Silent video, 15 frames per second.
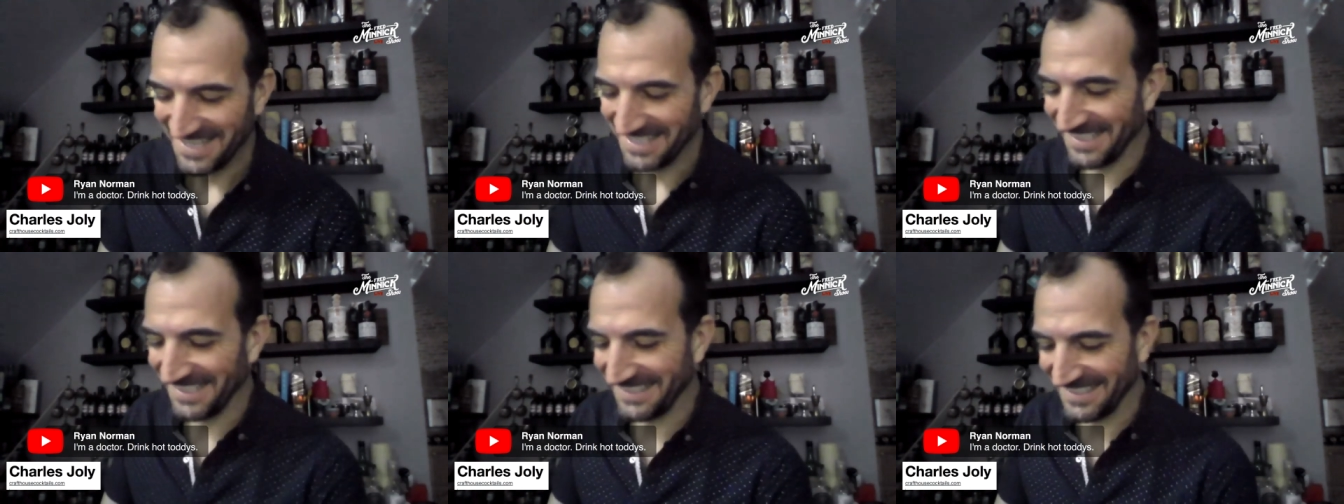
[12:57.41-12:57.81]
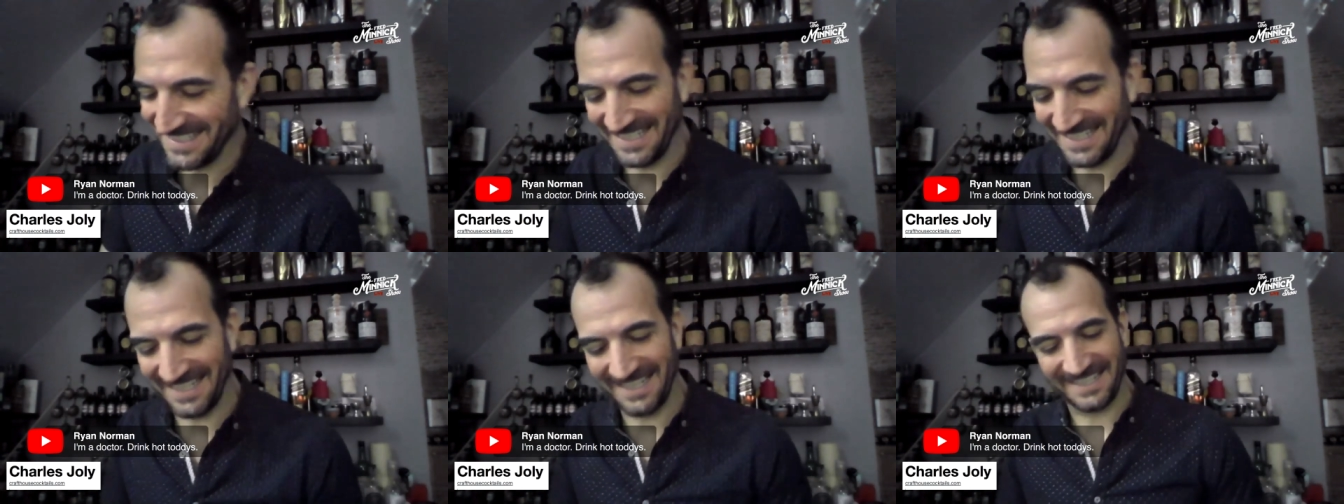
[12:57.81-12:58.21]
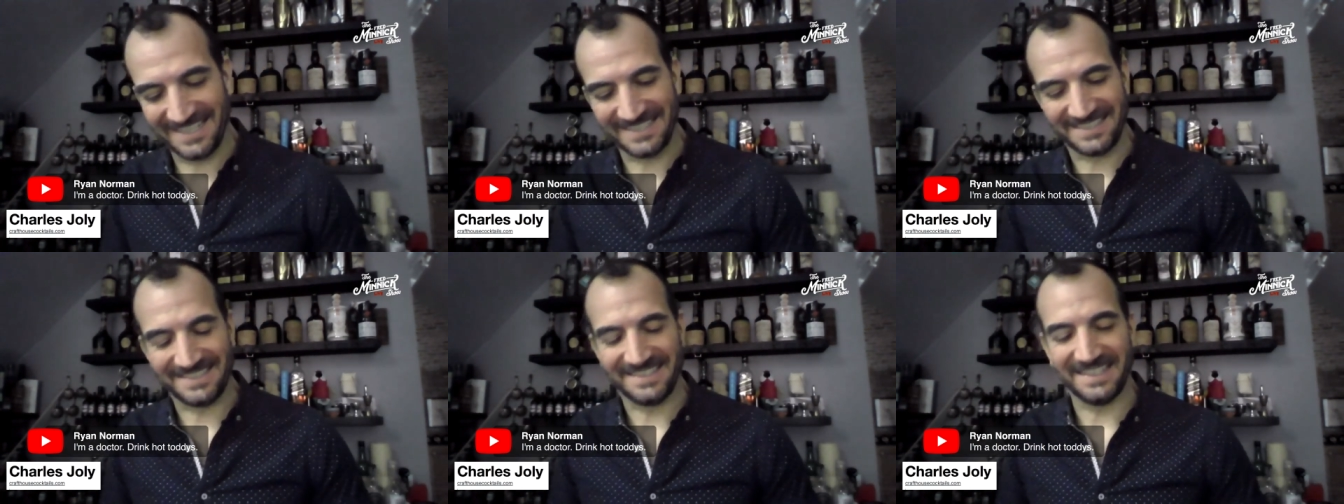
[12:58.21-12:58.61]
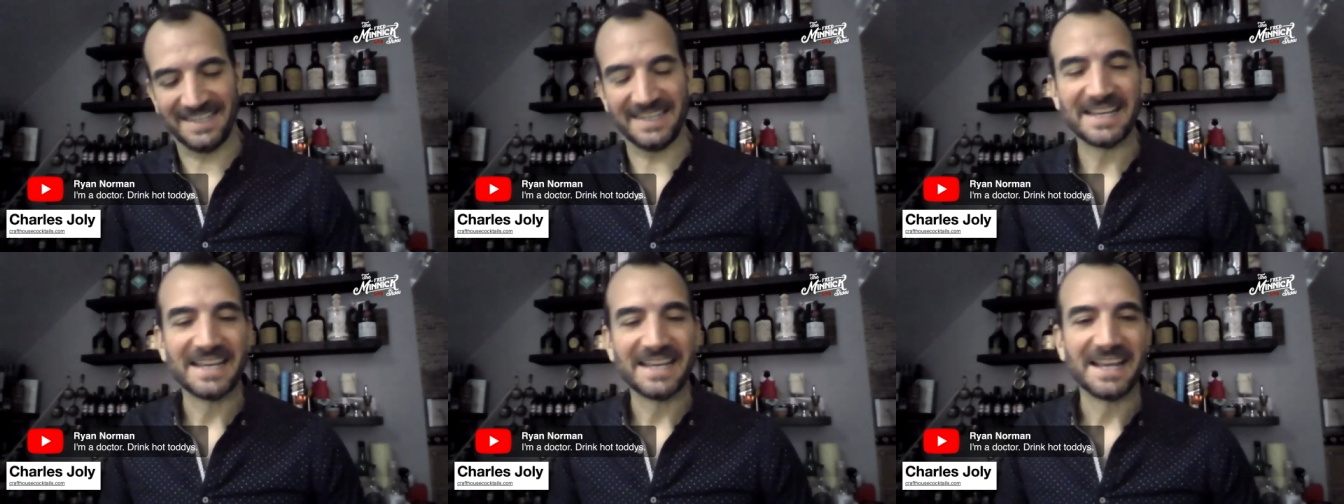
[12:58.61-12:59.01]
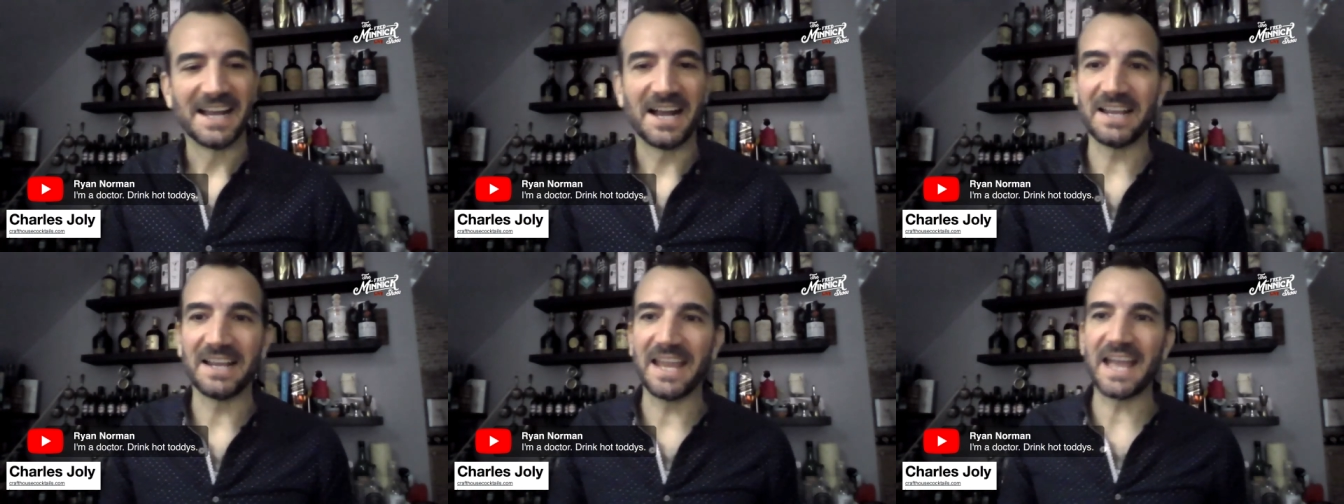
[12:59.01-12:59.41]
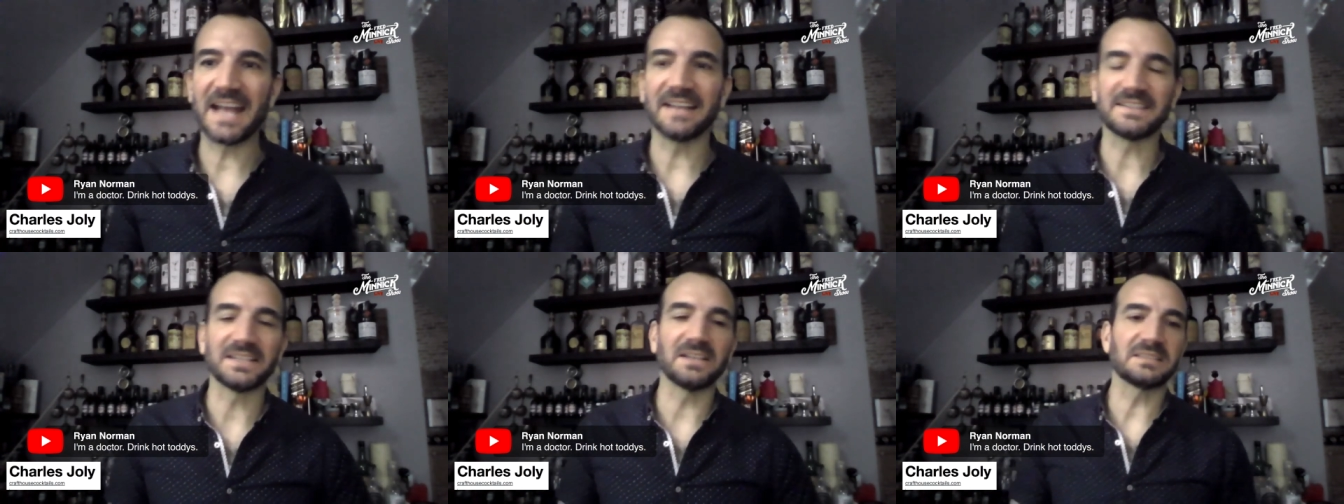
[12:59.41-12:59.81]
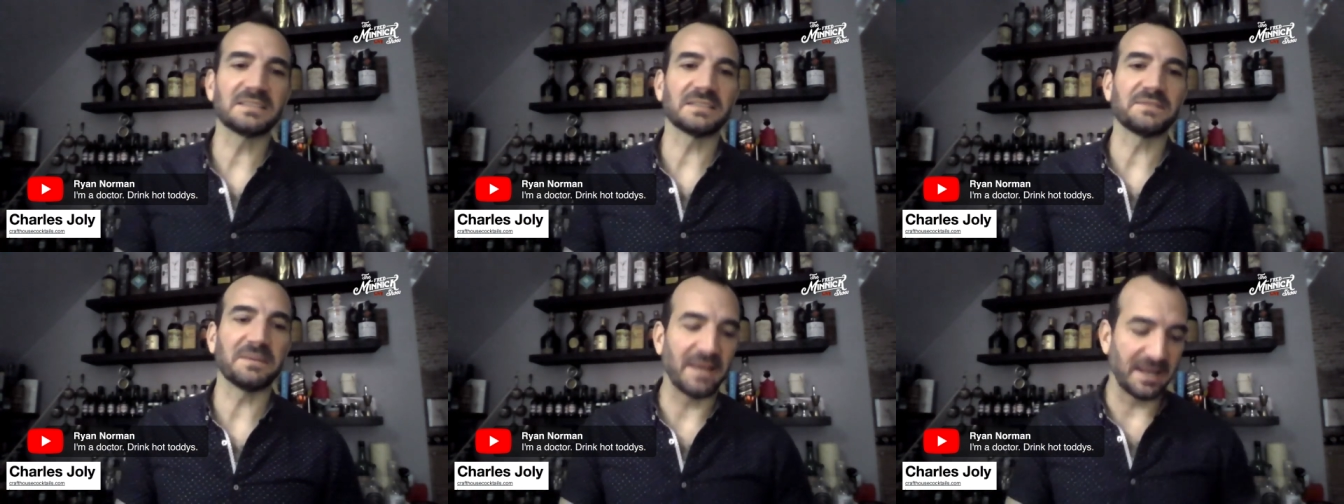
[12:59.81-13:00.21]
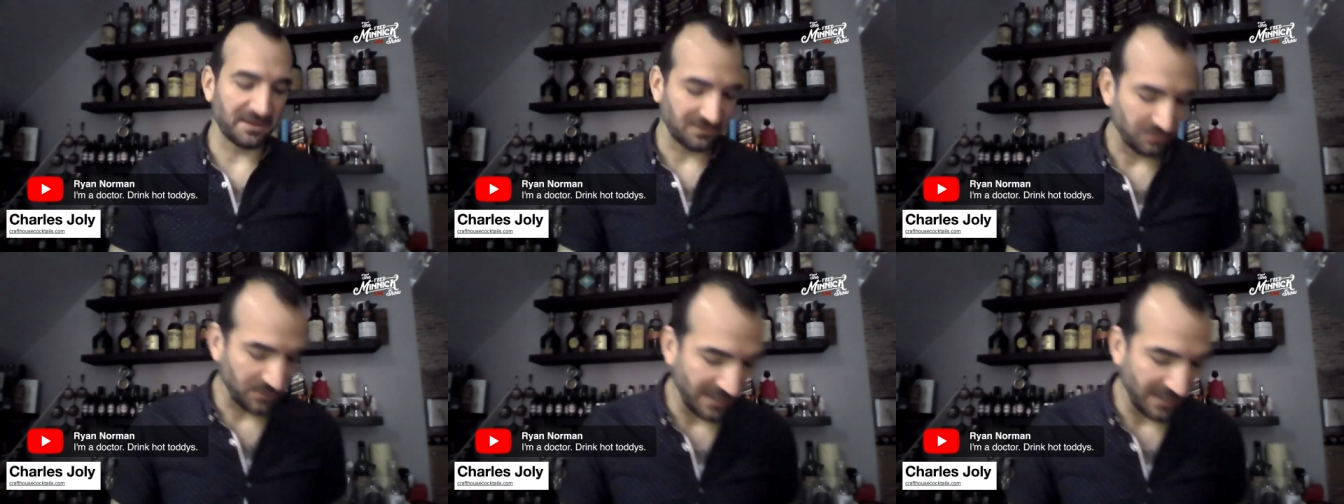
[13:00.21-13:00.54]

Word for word: this indeed is tea. Yeah, tons of it, man. We